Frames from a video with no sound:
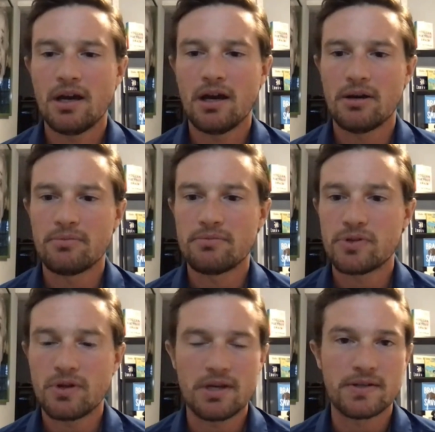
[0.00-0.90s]

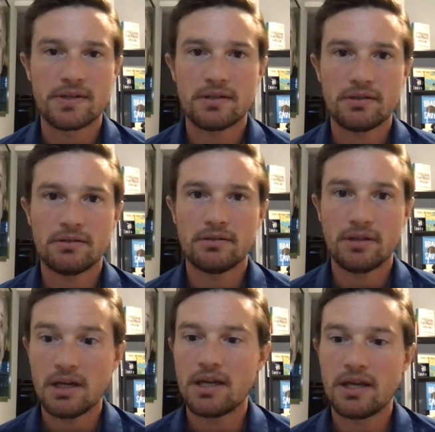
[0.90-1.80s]
So
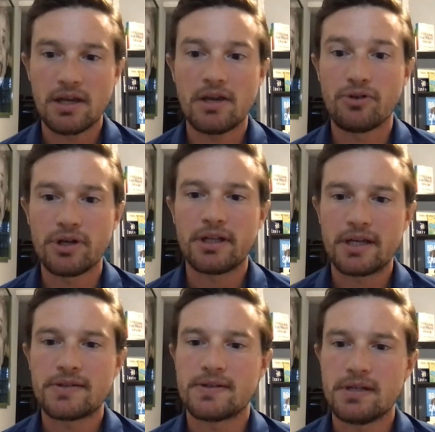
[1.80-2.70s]
he really
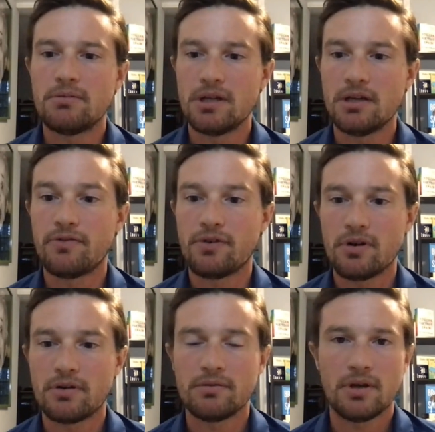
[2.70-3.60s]
likes the CBD
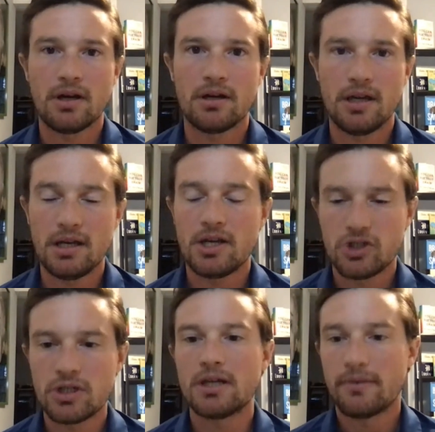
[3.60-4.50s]
for
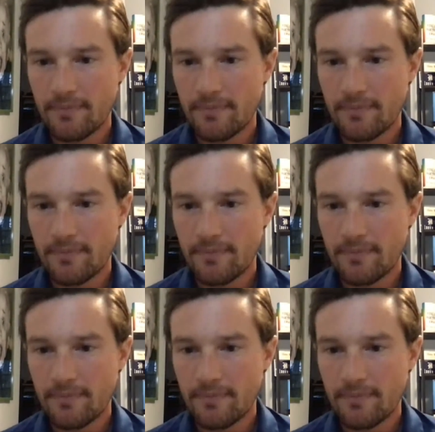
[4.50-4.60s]
ADHD.